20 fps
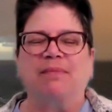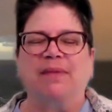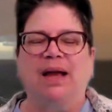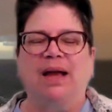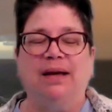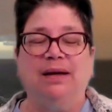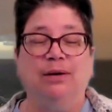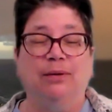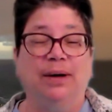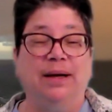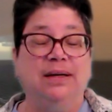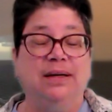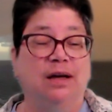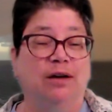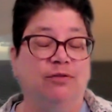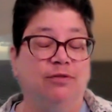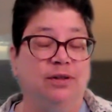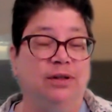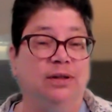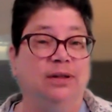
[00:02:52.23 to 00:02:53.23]
I know I
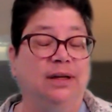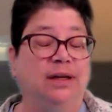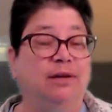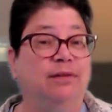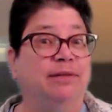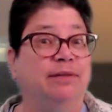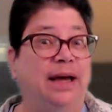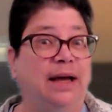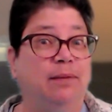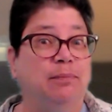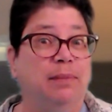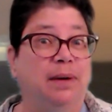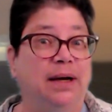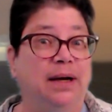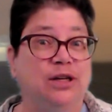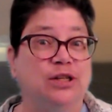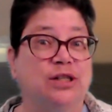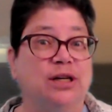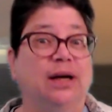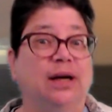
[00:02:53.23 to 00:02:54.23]
definitely have had
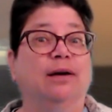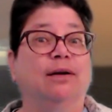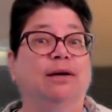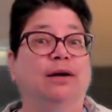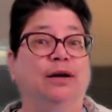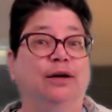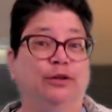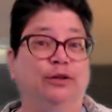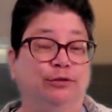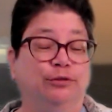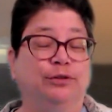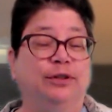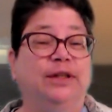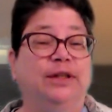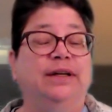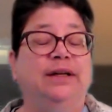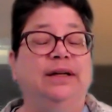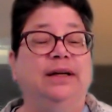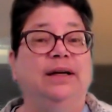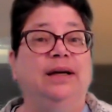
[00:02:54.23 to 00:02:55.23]
my share of
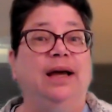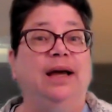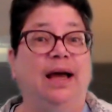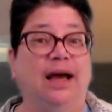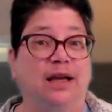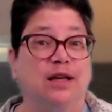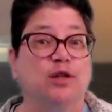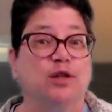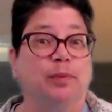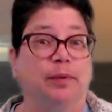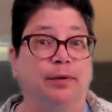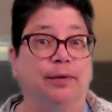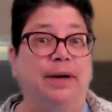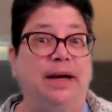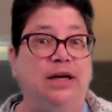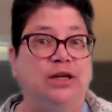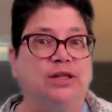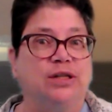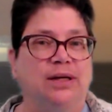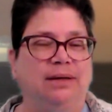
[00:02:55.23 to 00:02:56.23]

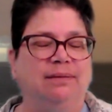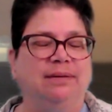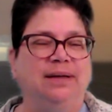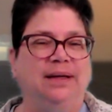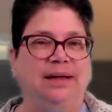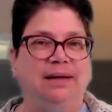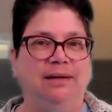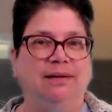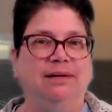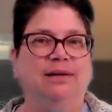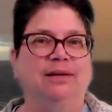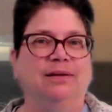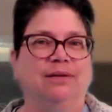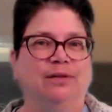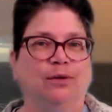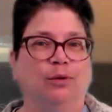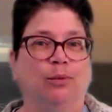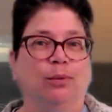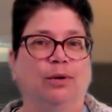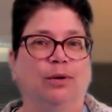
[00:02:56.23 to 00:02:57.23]
exploration in
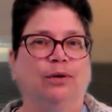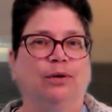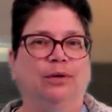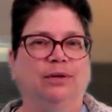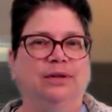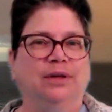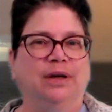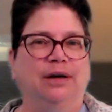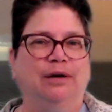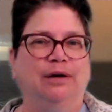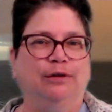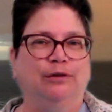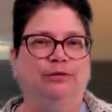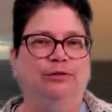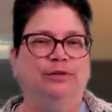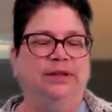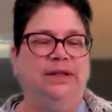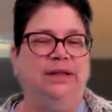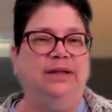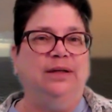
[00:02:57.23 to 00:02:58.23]
the world
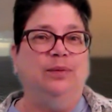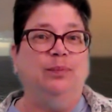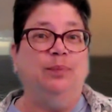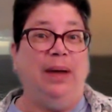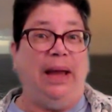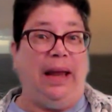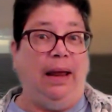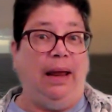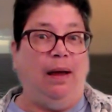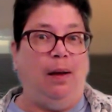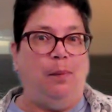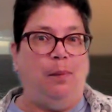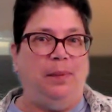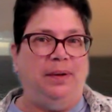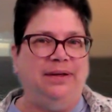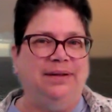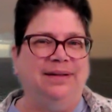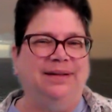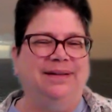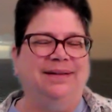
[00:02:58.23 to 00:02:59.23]
of Pam
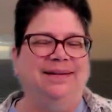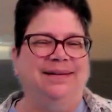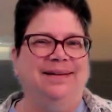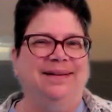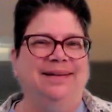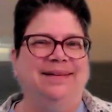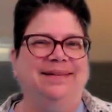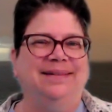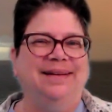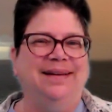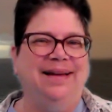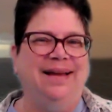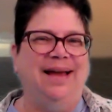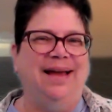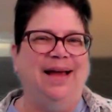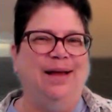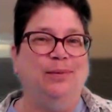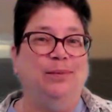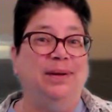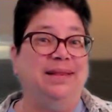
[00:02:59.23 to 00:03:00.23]

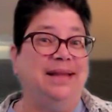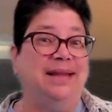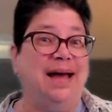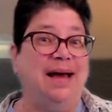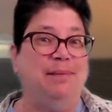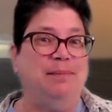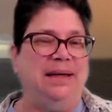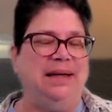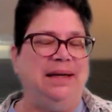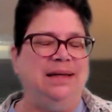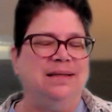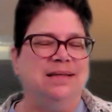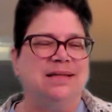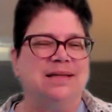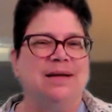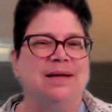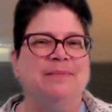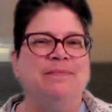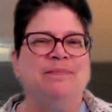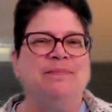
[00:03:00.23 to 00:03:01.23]
and what that means.